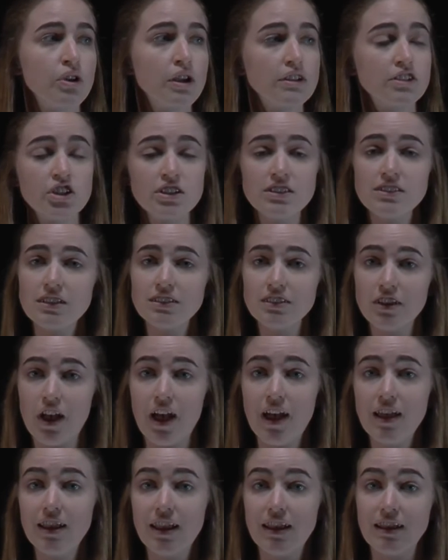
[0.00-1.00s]
it just in your
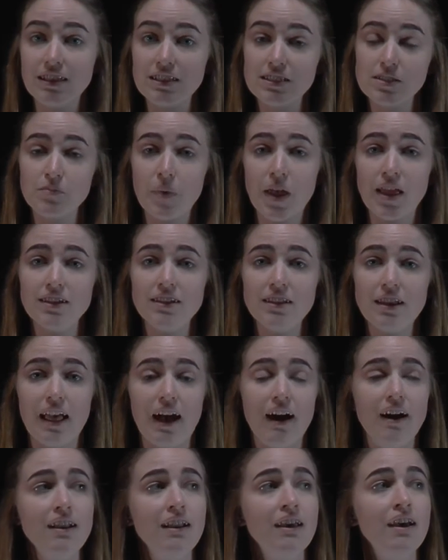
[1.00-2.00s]
head and expand it
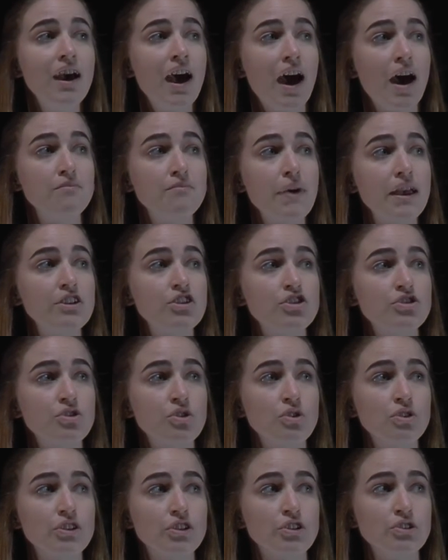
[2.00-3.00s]
out and make
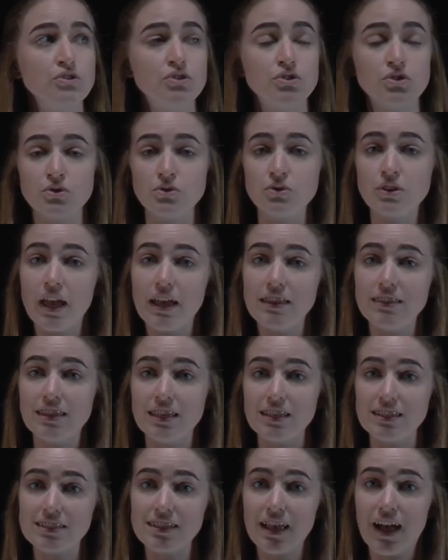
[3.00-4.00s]
sure that you do get
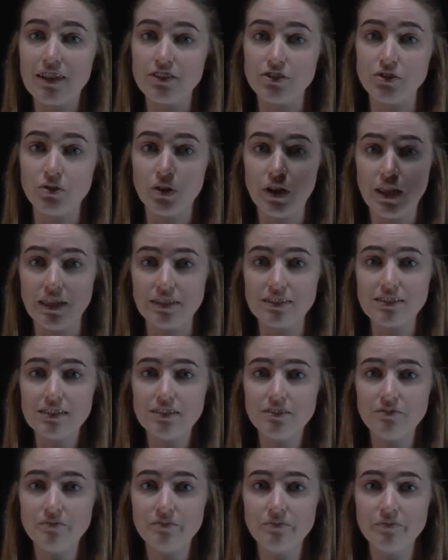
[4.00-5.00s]
this as your
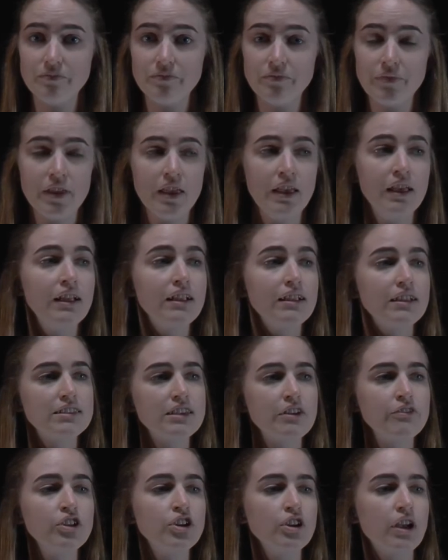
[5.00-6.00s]
answer. Let's
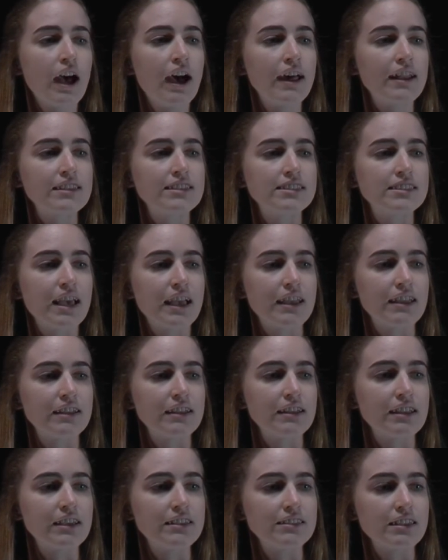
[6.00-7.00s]
have a look at a
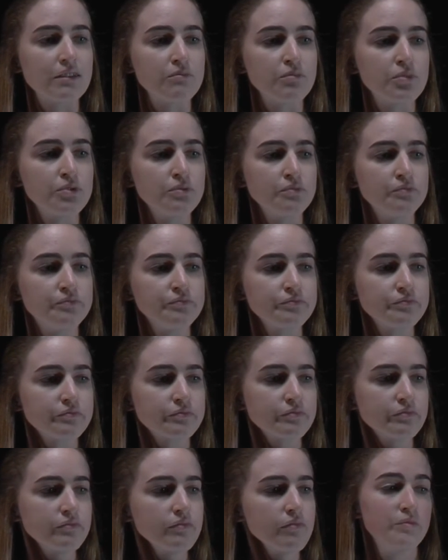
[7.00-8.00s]
second example.
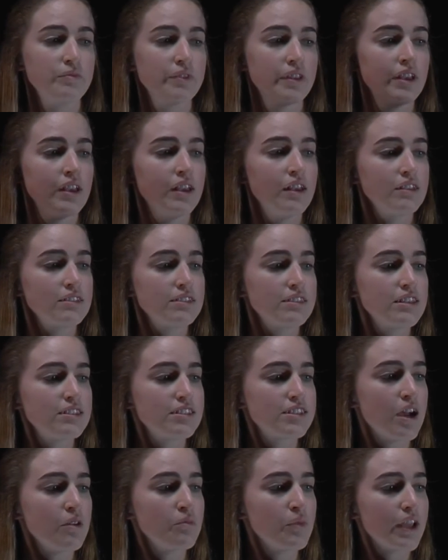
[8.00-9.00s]
So this
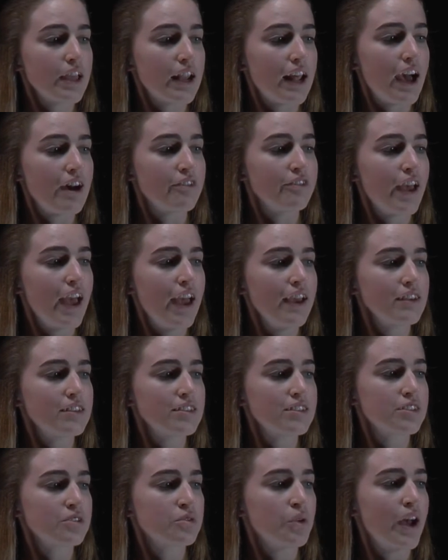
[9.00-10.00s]
time we're going to have
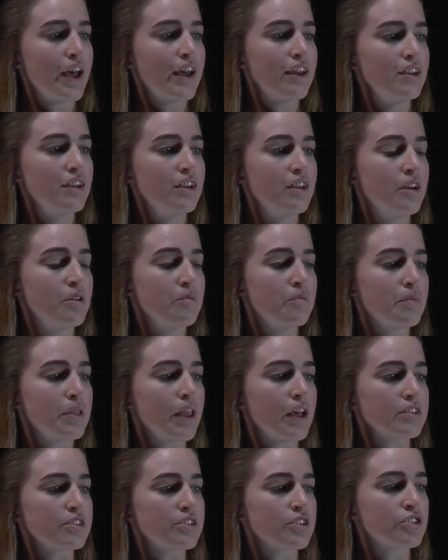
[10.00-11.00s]
x squared
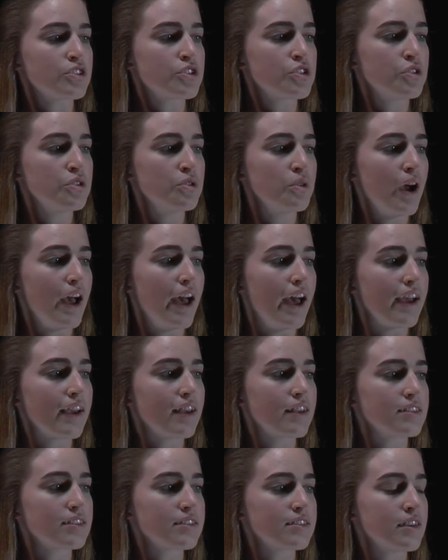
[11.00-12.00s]
plus
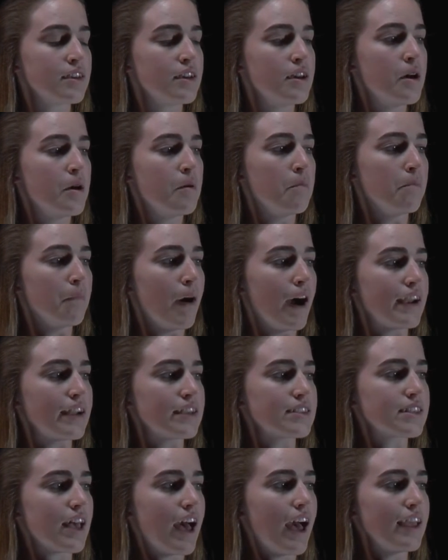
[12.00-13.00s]
2x
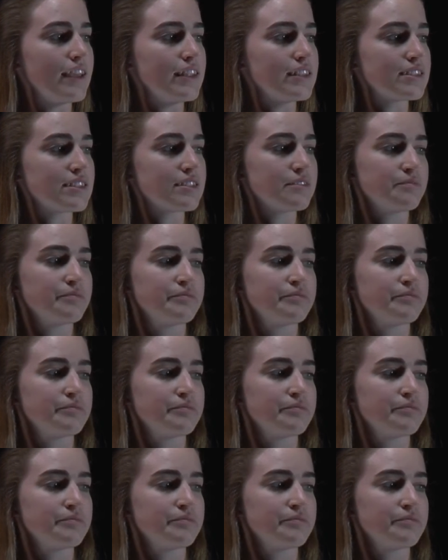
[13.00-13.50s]
minus 8.